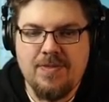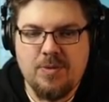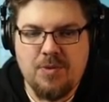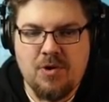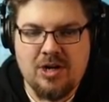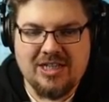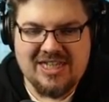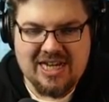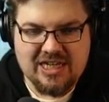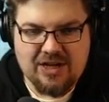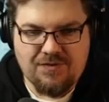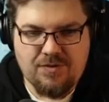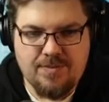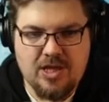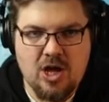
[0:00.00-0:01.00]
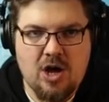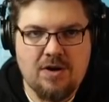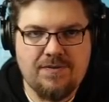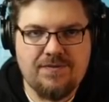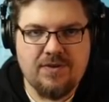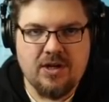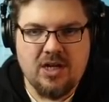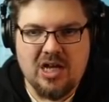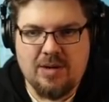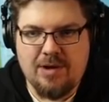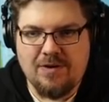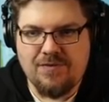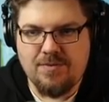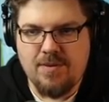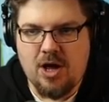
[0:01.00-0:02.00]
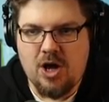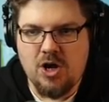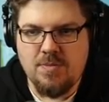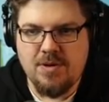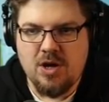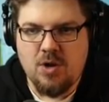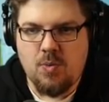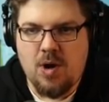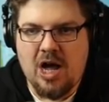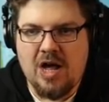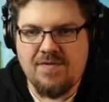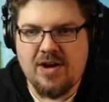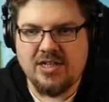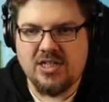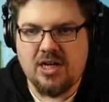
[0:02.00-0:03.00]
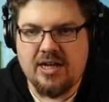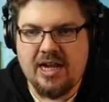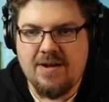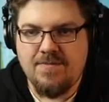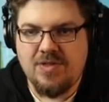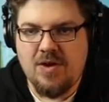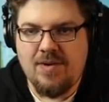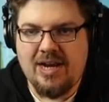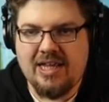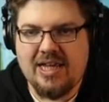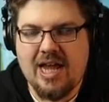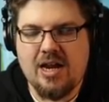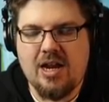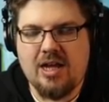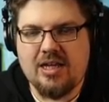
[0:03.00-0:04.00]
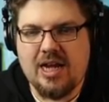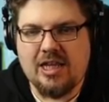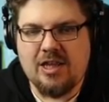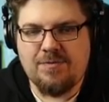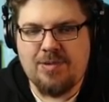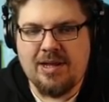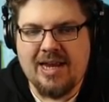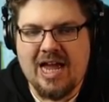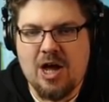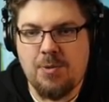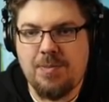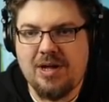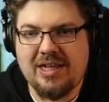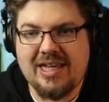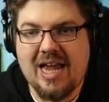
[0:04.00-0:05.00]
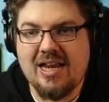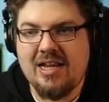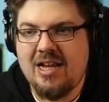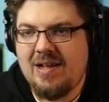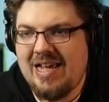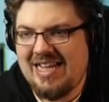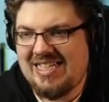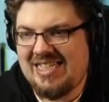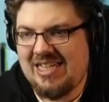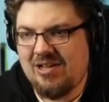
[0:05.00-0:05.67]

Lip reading: We're on attacking from the off, away from home. Why have I done it? They're in again. Okay, they've played it out, but again, it's